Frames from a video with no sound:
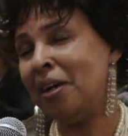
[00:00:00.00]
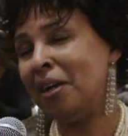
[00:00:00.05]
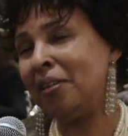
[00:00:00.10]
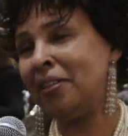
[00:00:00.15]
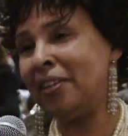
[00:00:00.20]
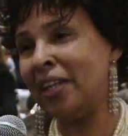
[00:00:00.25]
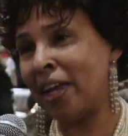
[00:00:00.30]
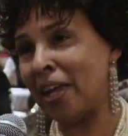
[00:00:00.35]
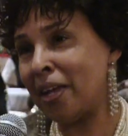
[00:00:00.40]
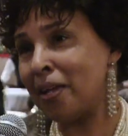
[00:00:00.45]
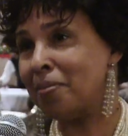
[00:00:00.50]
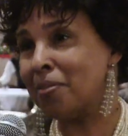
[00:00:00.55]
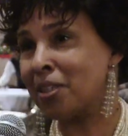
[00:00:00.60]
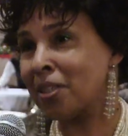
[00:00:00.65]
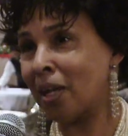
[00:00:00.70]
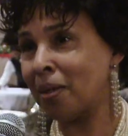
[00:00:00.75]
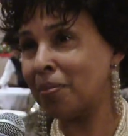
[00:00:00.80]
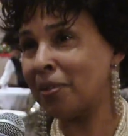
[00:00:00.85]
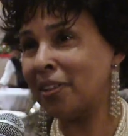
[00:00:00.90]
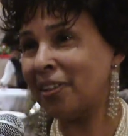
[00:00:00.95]
name
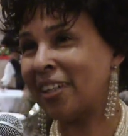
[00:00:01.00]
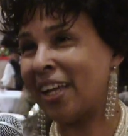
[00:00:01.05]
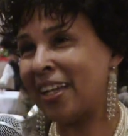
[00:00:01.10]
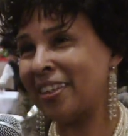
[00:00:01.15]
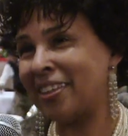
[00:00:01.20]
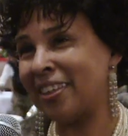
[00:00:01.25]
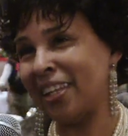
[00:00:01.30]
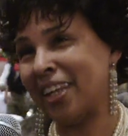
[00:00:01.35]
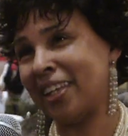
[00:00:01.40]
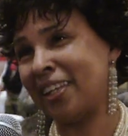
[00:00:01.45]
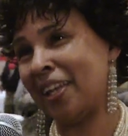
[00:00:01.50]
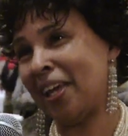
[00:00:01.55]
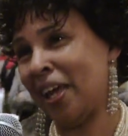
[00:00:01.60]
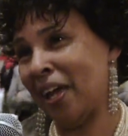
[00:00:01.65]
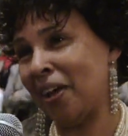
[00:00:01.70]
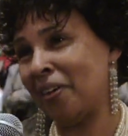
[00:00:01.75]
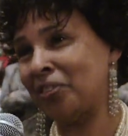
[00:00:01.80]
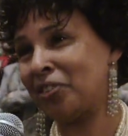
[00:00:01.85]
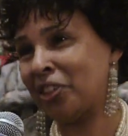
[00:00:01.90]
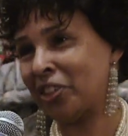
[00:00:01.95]
something like that
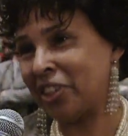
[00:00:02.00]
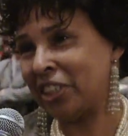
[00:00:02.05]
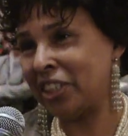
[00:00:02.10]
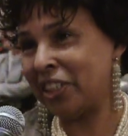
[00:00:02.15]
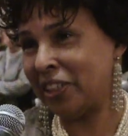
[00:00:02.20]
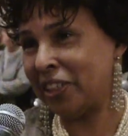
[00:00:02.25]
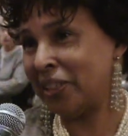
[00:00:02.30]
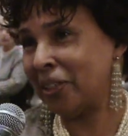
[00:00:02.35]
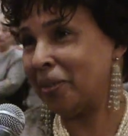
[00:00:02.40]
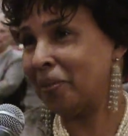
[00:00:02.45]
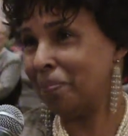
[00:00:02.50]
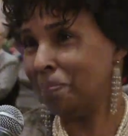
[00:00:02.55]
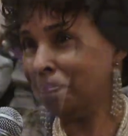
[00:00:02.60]
after him.